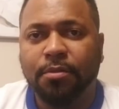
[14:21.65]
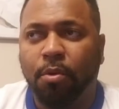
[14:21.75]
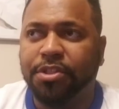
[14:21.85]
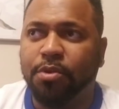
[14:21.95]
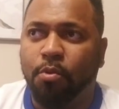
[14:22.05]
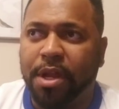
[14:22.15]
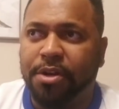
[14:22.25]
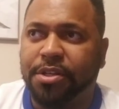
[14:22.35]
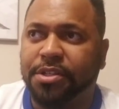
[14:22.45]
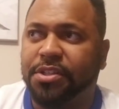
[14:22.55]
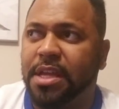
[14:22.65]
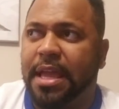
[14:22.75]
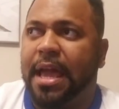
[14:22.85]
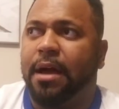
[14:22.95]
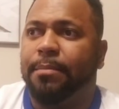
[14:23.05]
Was it weird to see?
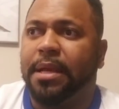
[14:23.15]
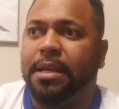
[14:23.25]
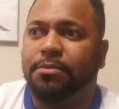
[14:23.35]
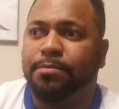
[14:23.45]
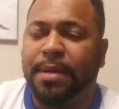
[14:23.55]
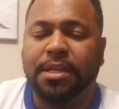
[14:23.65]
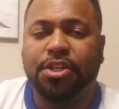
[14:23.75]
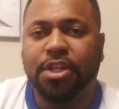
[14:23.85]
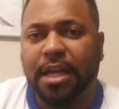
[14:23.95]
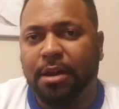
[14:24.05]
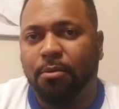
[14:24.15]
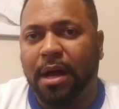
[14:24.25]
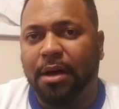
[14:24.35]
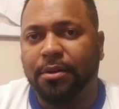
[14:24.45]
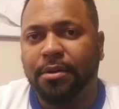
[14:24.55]
Yeah, I mean, he was beating the shit out of
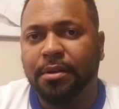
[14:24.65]
Wilder.